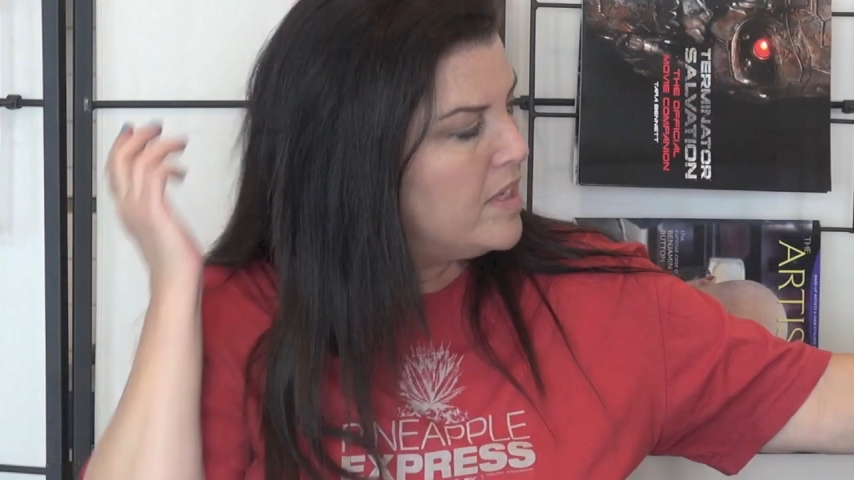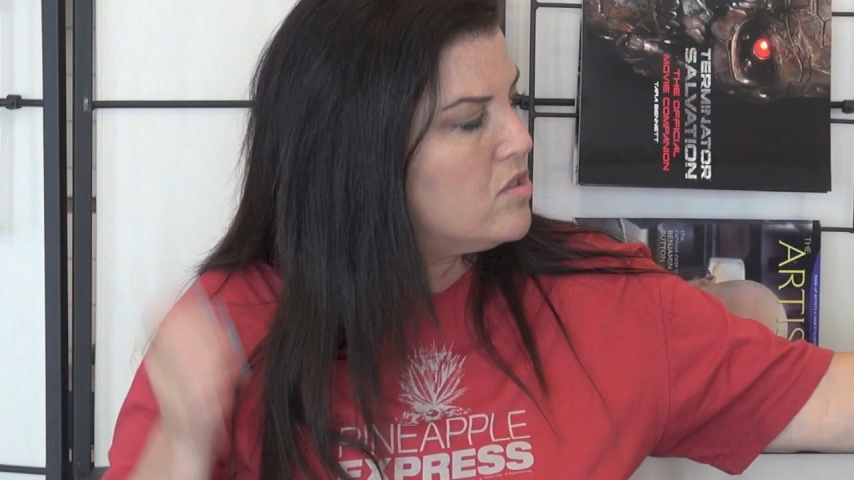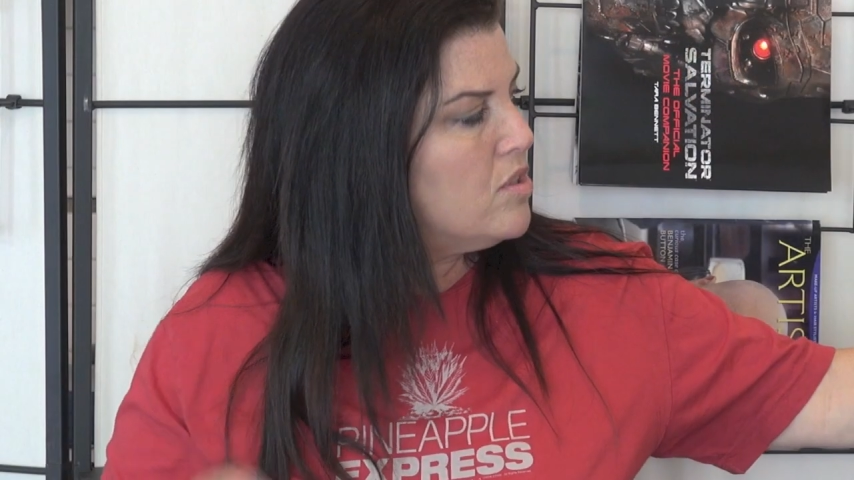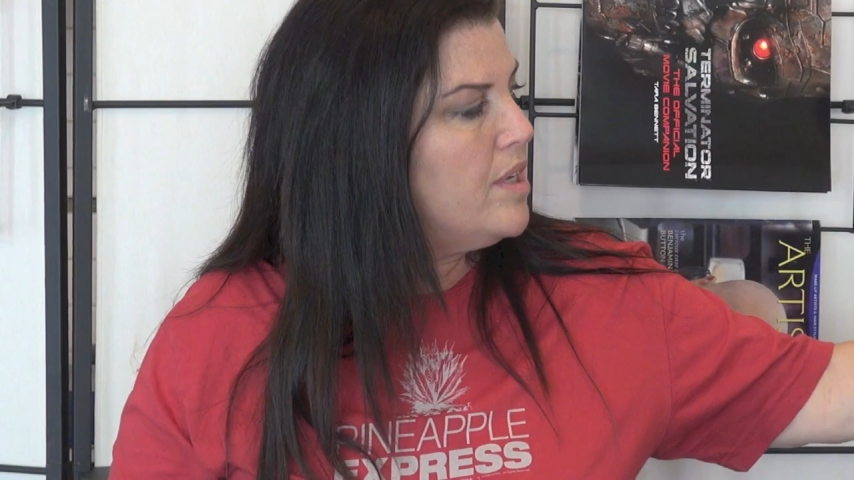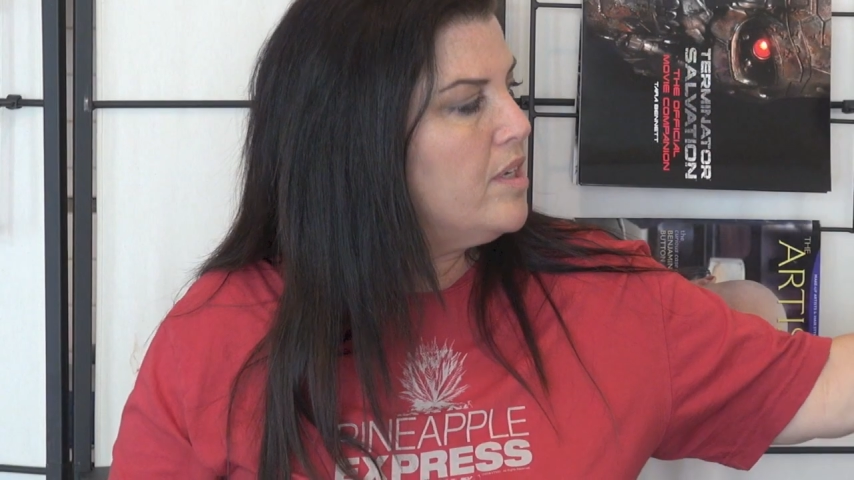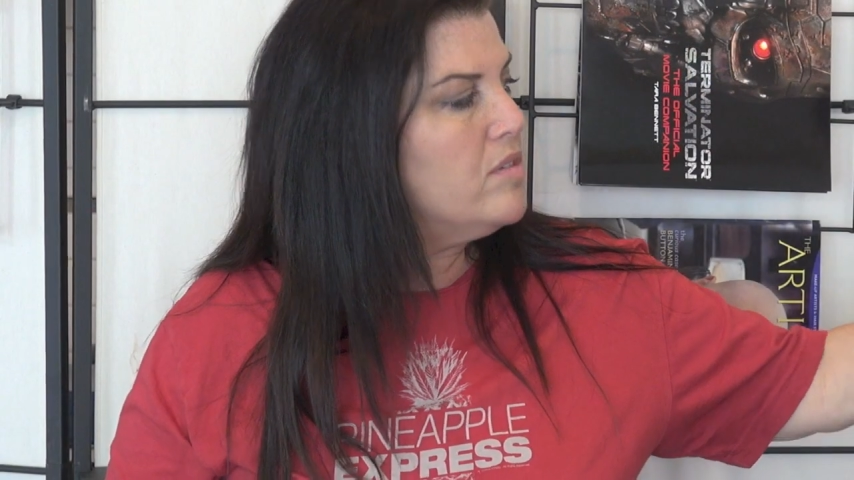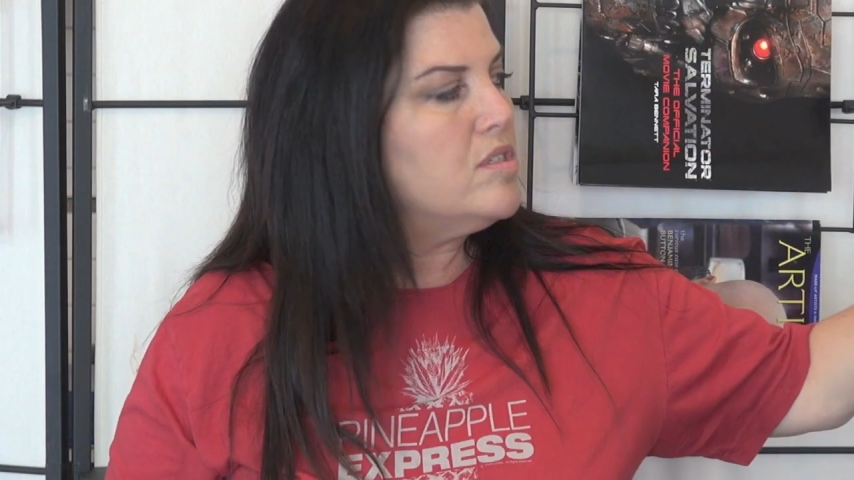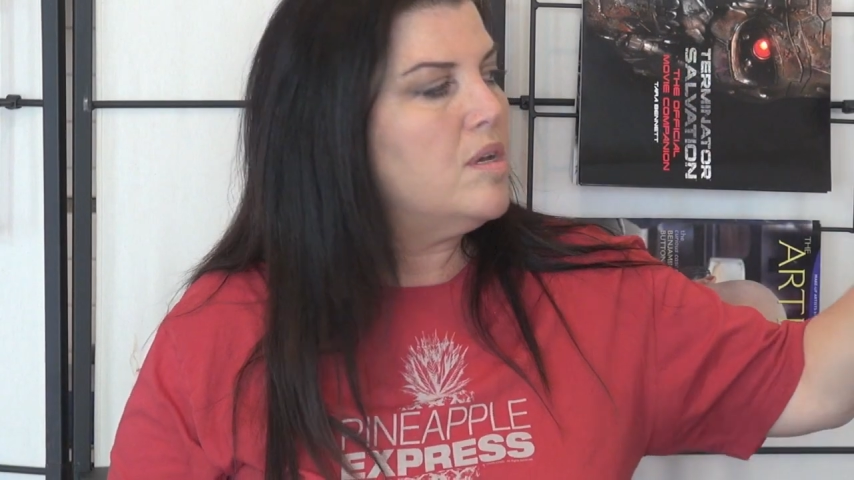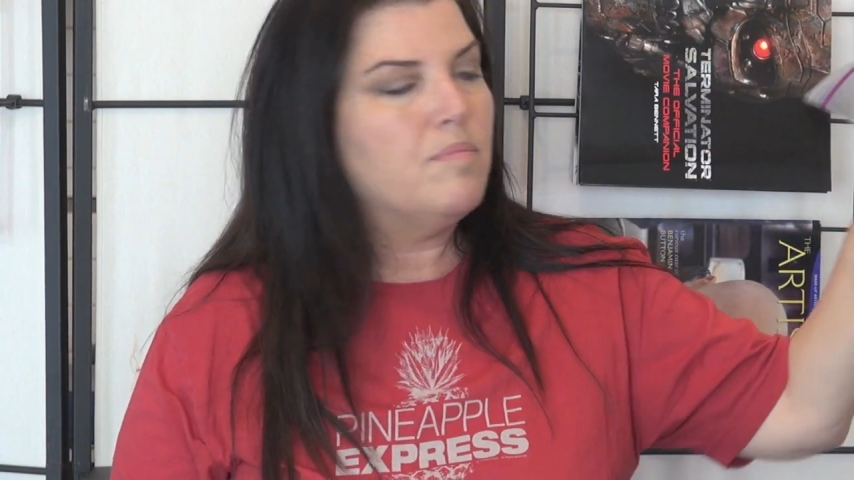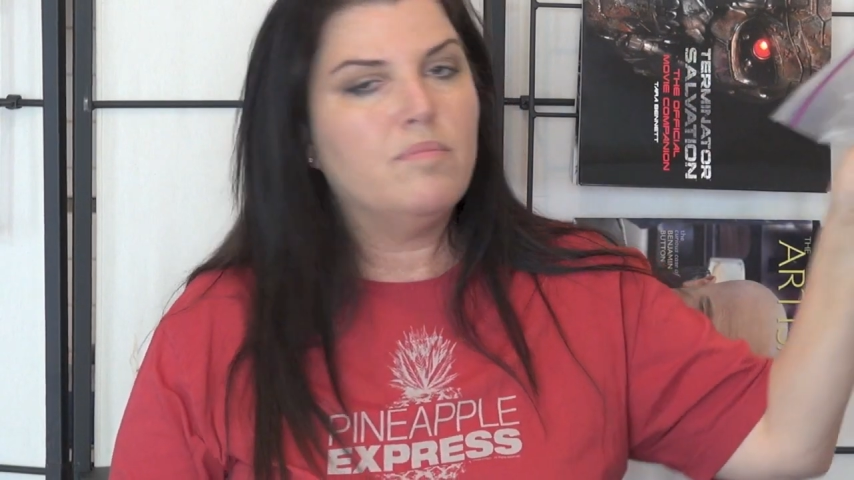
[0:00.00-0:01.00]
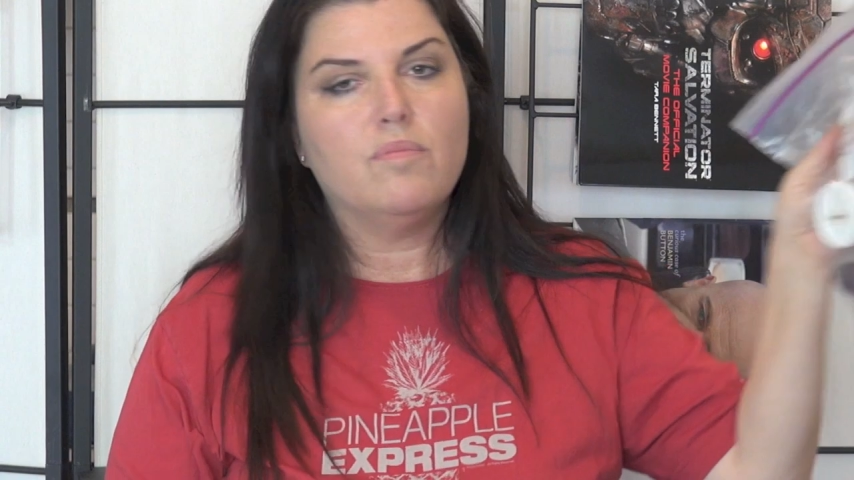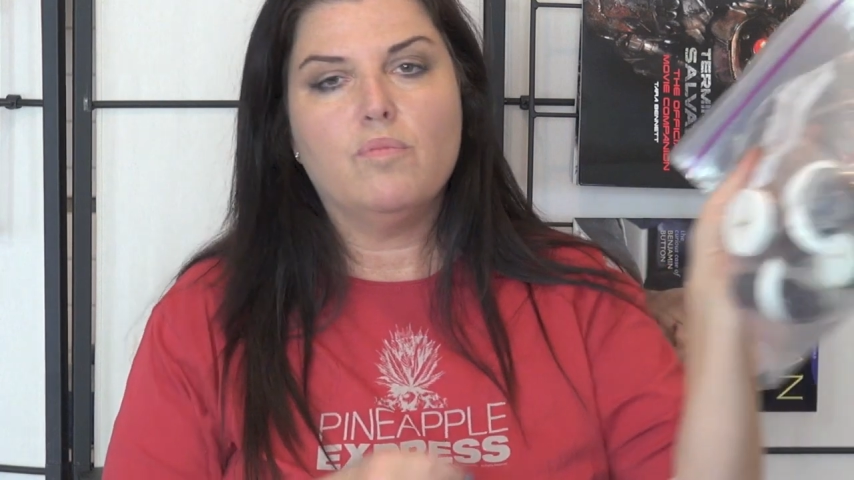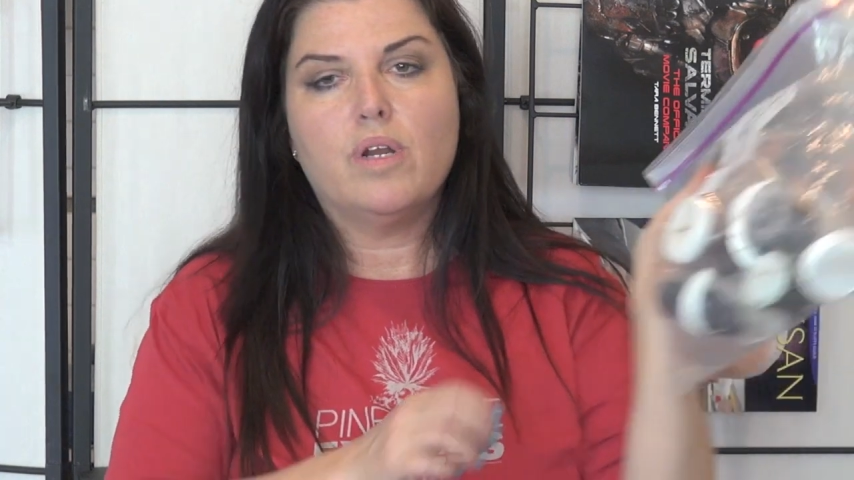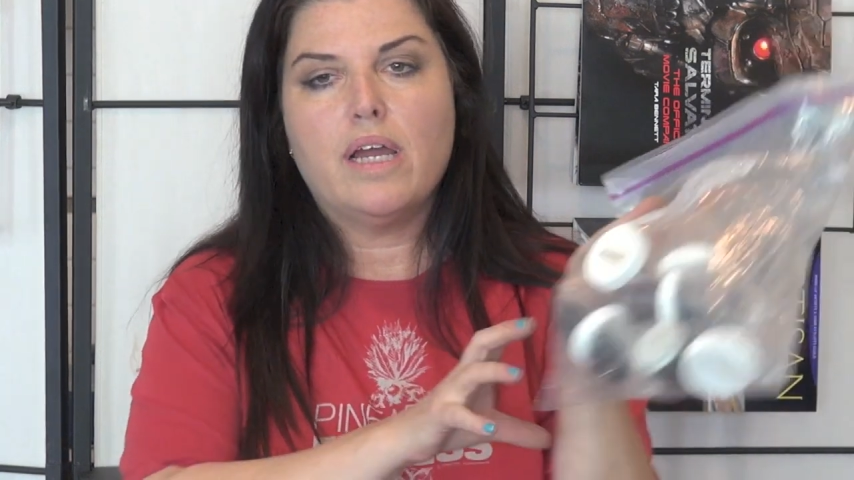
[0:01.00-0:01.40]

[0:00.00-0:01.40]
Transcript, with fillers: So here's what